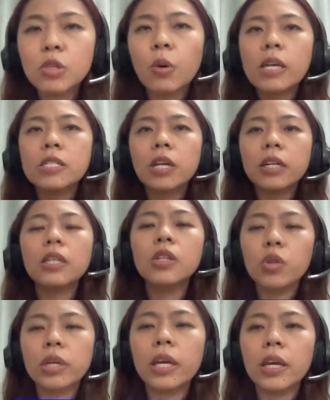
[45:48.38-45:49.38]
So I started
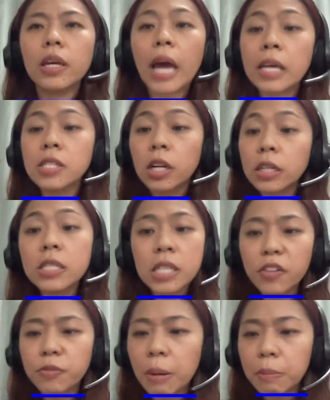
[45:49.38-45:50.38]

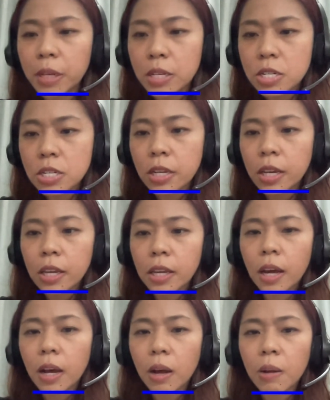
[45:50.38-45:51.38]
self-published.
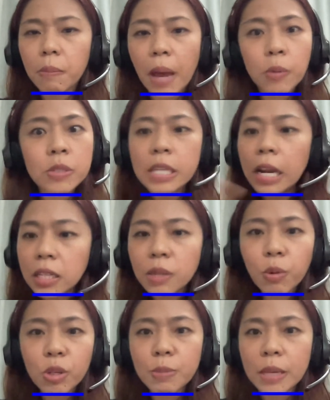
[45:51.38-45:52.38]
I was selling the
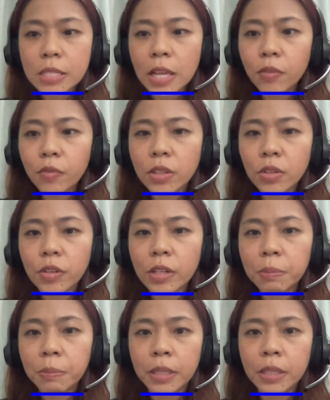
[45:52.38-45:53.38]
books myself in the
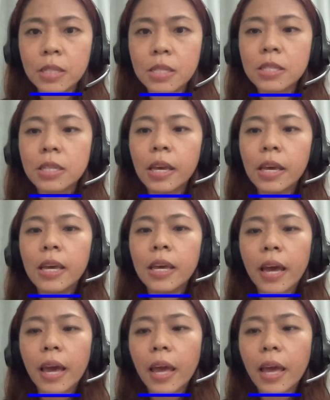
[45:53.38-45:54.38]
Philippines,
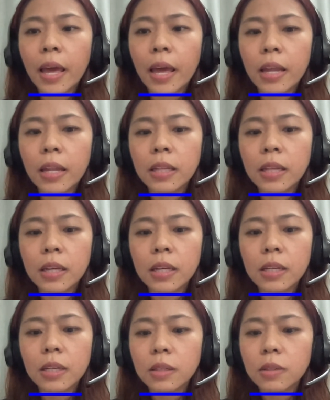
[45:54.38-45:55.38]
and
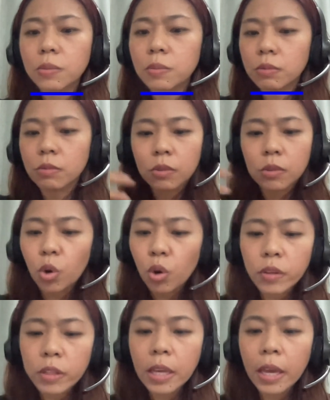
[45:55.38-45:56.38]

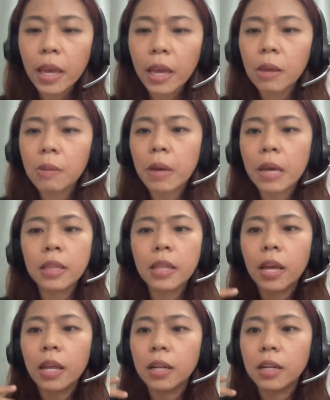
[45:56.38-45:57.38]
COVID came, and
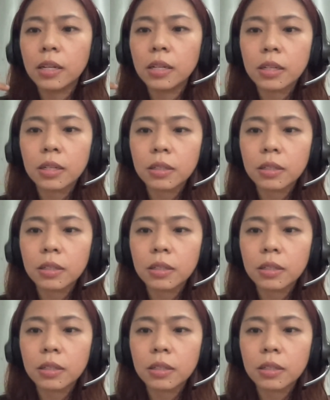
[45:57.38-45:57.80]
then